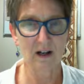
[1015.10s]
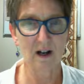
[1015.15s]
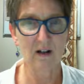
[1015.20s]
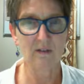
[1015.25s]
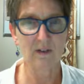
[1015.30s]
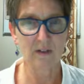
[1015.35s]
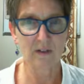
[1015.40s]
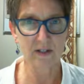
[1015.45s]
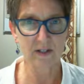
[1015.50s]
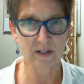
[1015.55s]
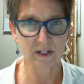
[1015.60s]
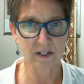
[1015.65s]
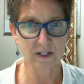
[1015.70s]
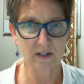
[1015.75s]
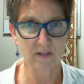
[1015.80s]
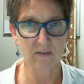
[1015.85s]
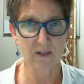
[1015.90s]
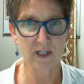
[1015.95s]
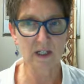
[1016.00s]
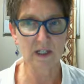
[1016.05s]
a very
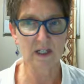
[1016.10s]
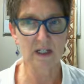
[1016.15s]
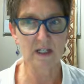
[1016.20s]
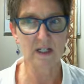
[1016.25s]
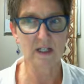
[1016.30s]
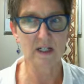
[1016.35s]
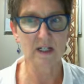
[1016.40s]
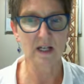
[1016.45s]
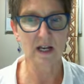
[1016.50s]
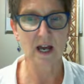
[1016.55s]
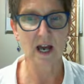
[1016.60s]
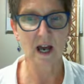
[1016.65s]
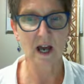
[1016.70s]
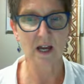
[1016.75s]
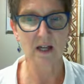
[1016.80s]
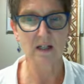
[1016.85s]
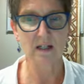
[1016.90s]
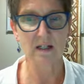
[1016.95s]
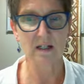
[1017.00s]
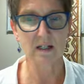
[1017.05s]
significant
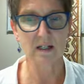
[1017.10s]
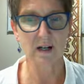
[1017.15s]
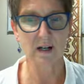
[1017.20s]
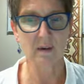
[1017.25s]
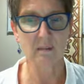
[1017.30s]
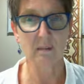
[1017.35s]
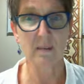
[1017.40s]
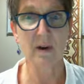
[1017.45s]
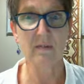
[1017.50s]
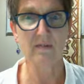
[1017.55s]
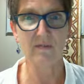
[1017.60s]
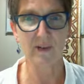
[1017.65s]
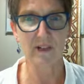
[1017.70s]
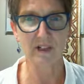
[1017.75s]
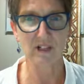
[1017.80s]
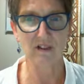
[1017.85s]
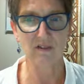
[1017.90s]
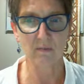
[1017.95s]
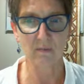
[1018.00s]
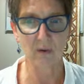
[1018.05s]
and
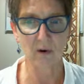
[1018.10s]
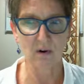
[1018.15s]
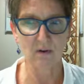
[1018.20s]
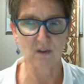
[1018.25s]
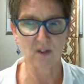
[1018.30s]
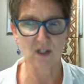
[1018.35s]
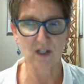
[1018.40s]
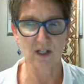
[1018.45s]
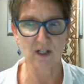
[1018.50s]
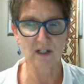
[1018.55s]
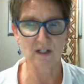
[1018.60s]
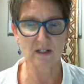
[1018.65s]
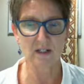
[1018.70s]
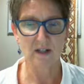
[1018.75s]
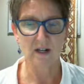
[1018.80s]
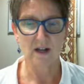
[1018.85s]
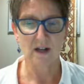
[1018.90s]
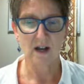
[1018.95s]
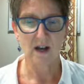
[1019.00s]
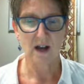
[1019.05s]
effective project.
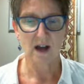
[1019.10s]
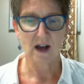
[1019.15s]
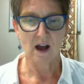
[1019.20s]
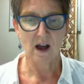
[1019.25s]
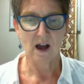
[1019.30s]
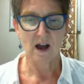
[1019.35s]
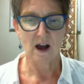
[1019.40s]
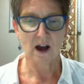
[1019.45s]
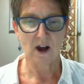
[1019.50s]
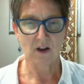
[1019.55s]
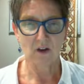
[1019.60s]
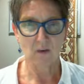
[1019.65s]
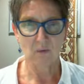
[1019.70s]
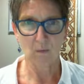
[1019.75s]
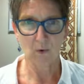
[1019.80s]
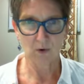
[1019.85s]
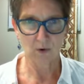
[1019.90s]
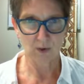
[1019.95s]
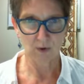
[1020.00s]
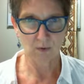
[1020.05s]
I
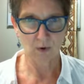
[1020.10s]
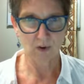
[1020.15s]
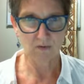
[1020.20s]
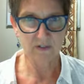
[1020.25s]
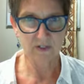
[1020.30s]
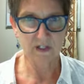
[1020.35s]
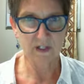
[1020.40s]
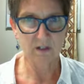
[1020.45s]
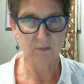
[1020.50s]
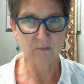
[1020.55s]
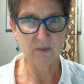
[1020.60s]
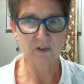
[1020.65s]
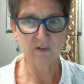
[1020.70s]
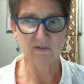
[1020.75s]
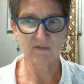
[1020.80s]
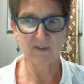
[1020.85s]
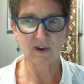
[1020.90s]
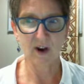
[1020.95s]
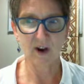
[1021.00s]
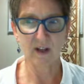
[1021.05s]
don't want to
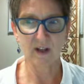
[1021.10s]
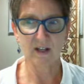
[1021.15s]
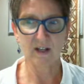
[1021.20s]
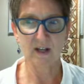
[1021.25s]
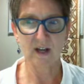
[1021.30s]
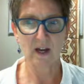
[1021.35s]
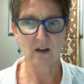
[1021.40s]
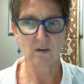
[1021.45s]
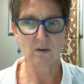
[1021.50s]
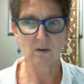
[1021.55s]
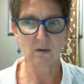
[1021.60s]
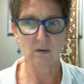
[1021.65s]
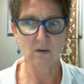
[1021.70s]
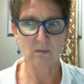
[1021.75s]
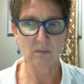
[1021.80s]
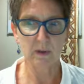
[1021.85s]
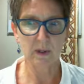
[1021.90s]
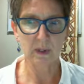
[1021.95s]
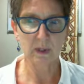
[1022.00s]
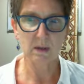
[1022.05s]
oversimplify it at
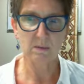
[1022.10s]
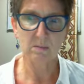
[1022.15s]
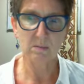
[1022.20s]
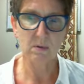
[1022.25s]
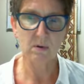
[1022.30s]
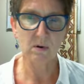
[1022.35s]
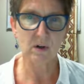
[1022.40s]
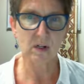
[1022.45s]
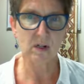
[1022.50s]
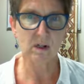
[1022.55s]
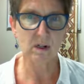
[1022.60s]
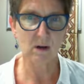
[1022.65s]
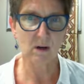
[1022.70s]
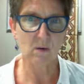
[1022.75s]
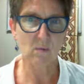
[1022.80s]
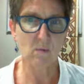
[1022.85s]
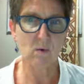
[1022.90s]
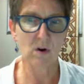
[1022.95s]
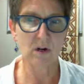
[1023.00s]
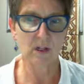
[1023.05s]
all, but the point that
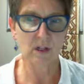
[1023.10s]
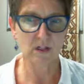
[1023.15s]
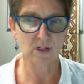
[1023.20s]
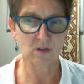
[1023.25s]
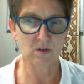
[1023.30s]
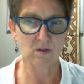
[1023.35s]
I'm wanting